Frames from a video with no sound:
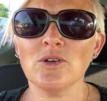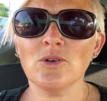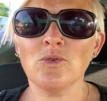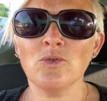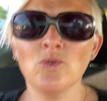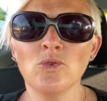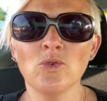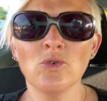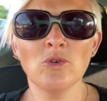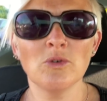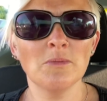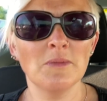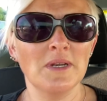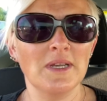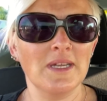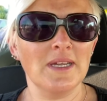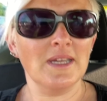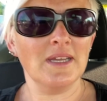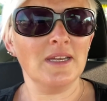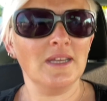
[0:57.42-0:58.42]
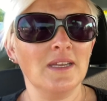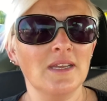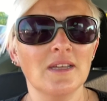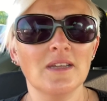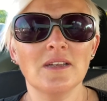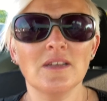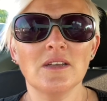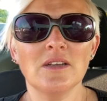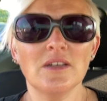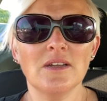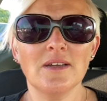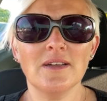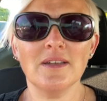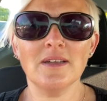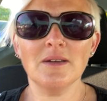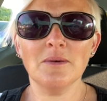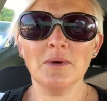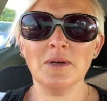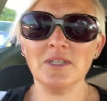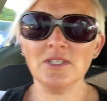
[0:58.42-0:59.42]
normally,
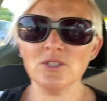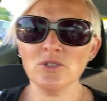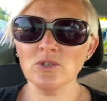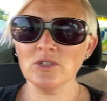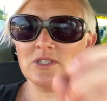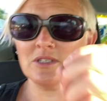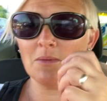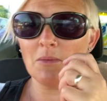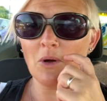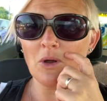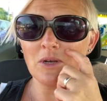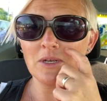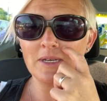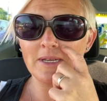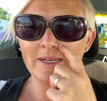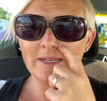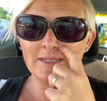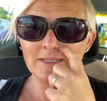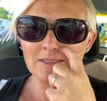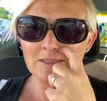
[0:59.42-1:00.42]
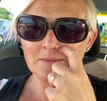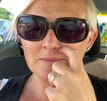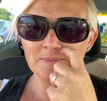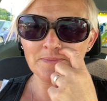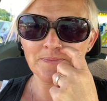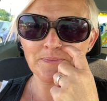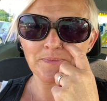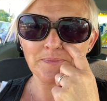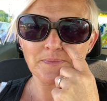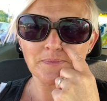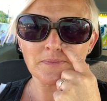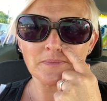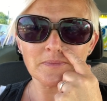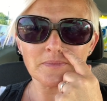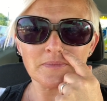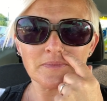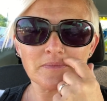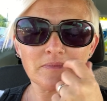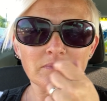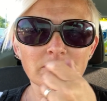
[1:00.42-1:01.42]
when it's not summer holidays,
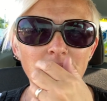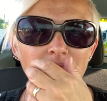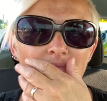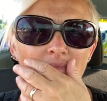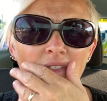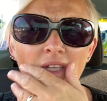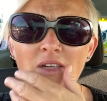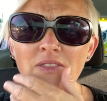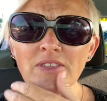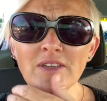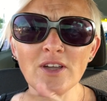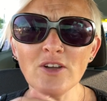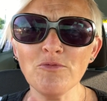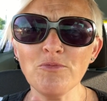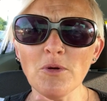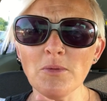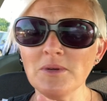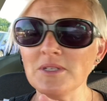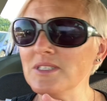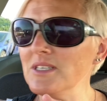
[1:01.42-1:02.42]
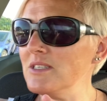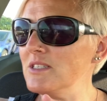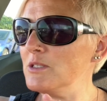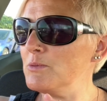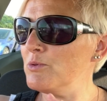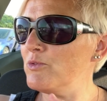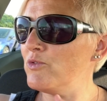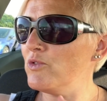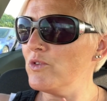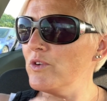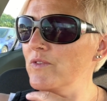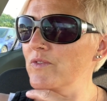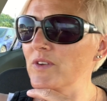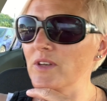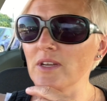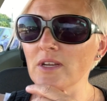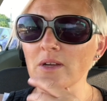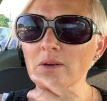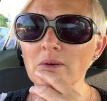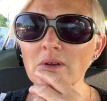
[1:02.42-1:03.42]
I think I've probably said this before in a
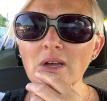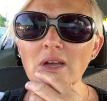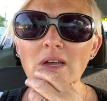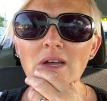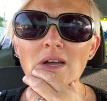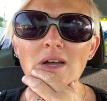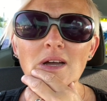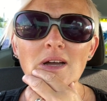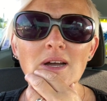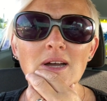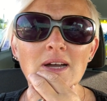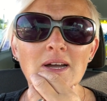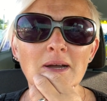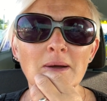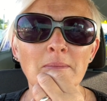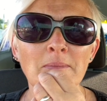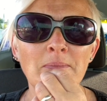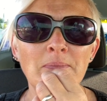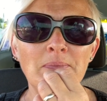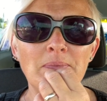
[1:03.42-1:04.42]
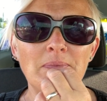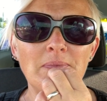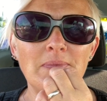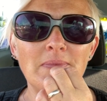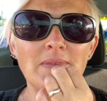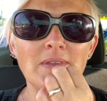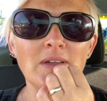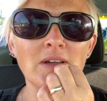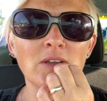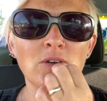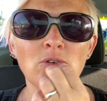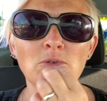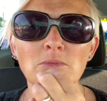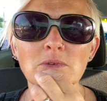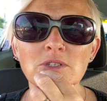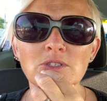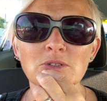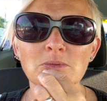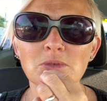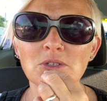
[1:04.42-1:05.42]
video, I
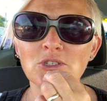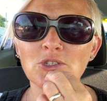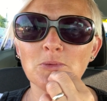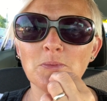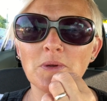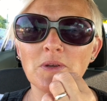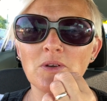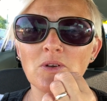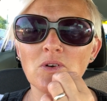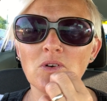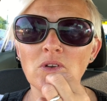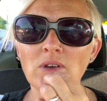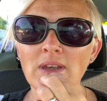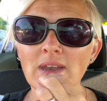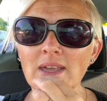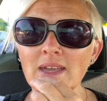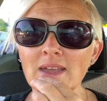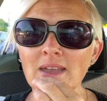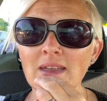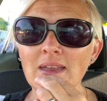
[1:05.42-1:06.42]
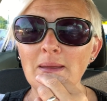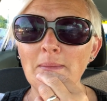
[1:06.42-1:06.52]
normally do my shopping on a